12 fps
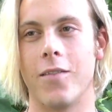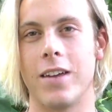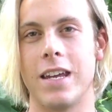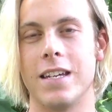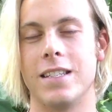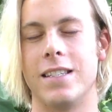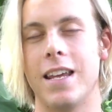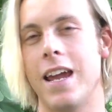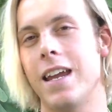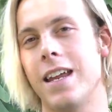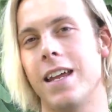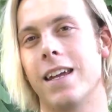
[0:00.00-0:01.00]
He is
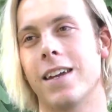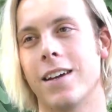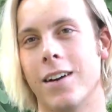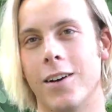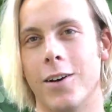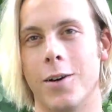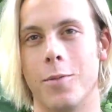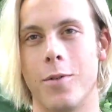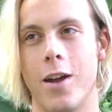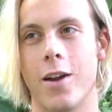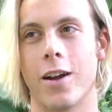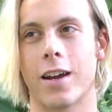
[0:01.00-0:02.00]
dating
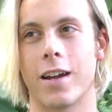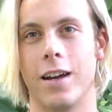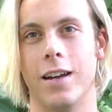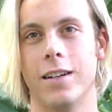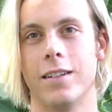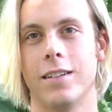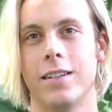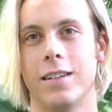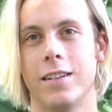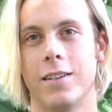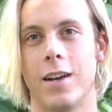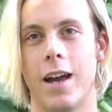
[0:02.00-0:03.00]
Erica
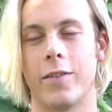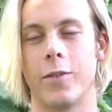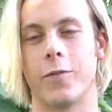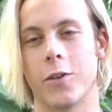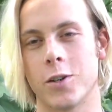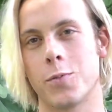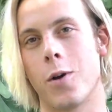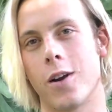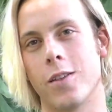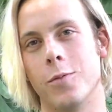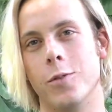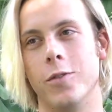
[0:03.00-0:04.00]
at the first part
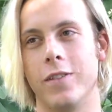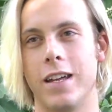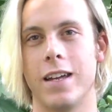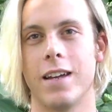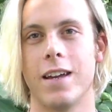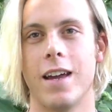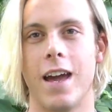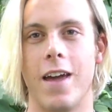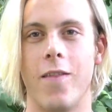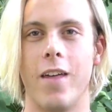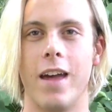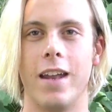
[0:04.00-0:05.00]
of the movie,
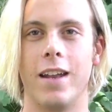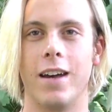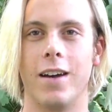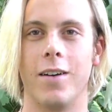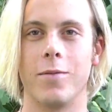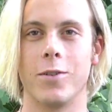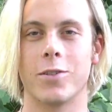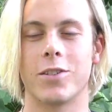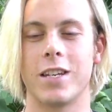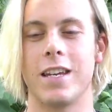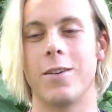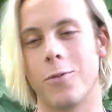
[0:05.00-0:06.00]
and then you'll
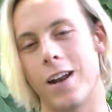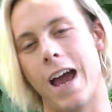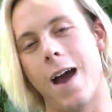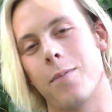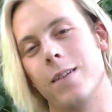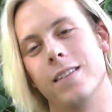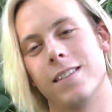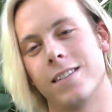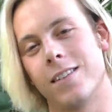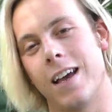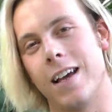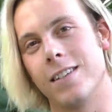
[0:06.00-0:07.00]
see what
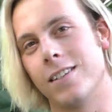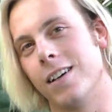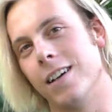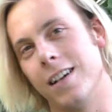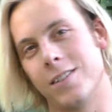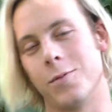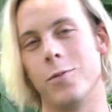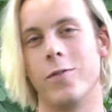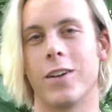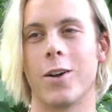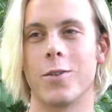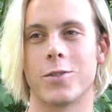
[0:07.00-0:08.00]
happens as the
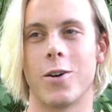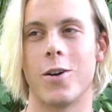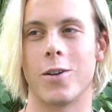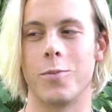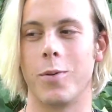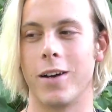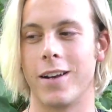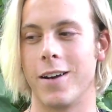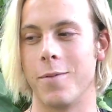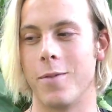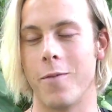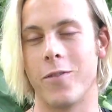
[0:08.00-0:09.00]
movie goes on. But
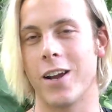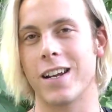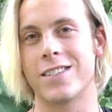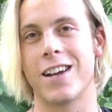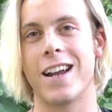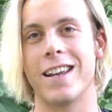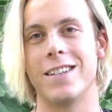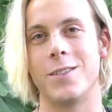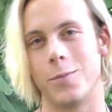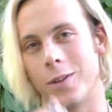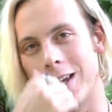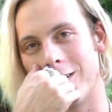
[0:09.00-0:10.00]
I'm very excited
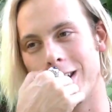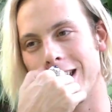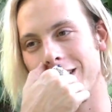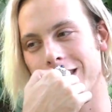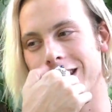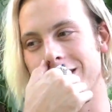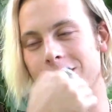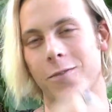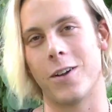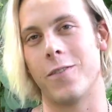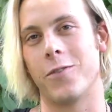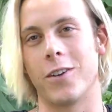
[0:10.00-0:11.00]
to play Greg. I think it's a
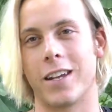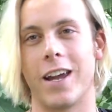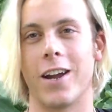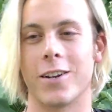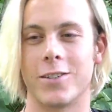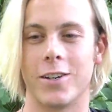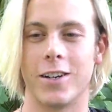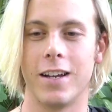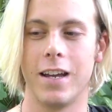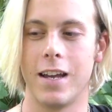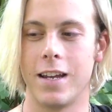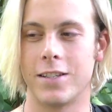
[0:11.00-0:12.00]
very fun character.
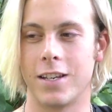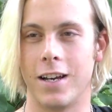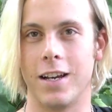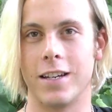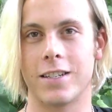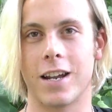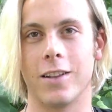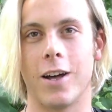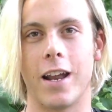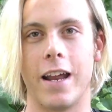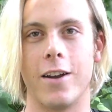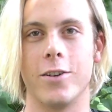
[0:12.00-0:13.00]
He's got a
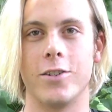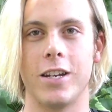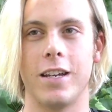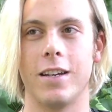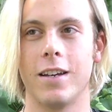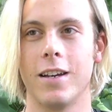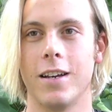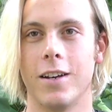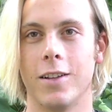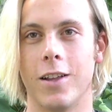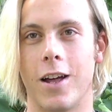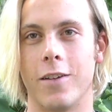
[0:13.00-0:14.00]
lot of energy,
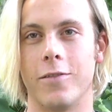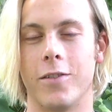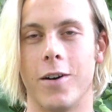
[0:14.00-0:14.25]
a lot of